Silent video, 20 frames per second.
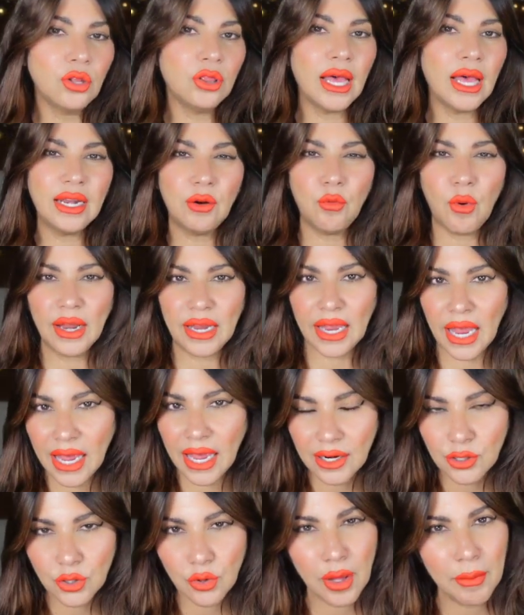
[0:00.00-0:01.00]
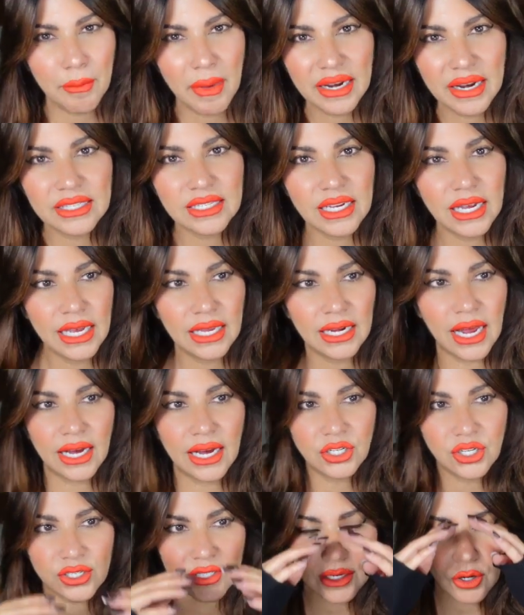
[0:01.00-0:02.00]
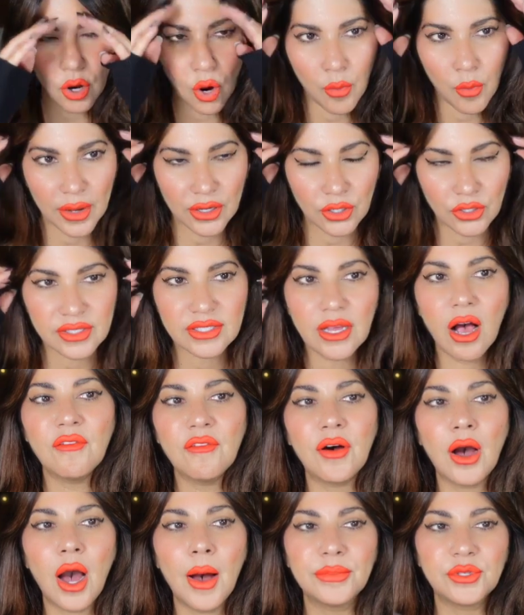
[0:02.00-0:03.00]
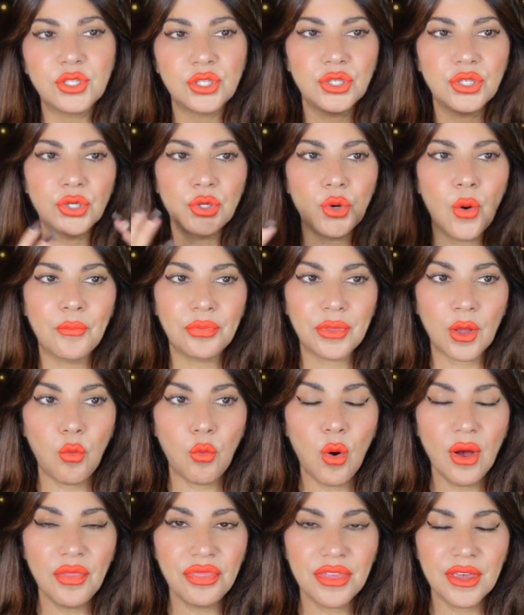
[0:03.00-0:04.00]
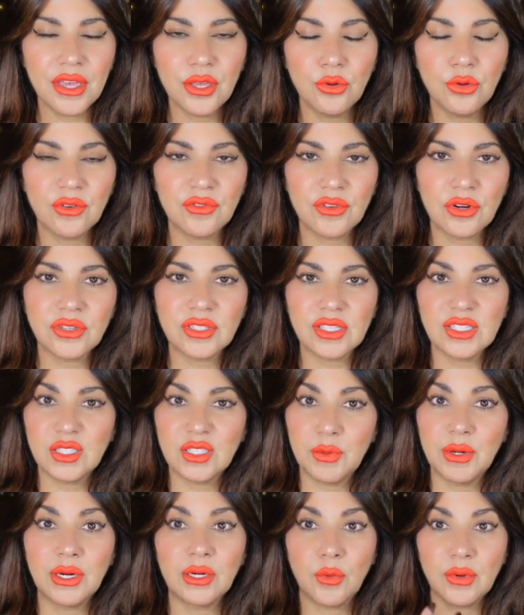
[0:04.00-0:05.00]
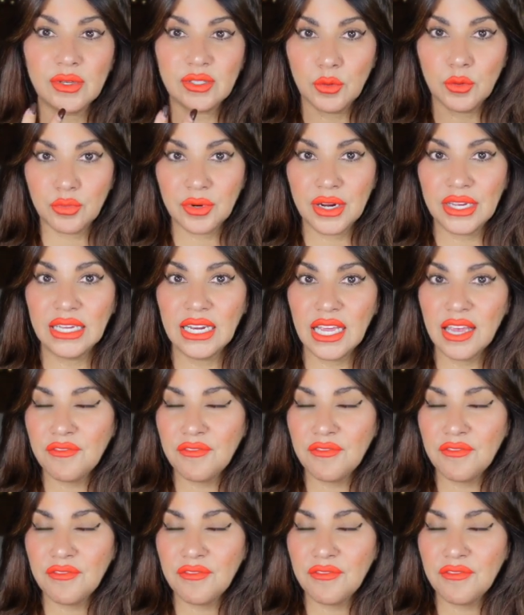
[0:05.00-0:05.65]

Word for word: light a white candle and meditate and just like open yourself up to what the universe and spirit wants to bring in.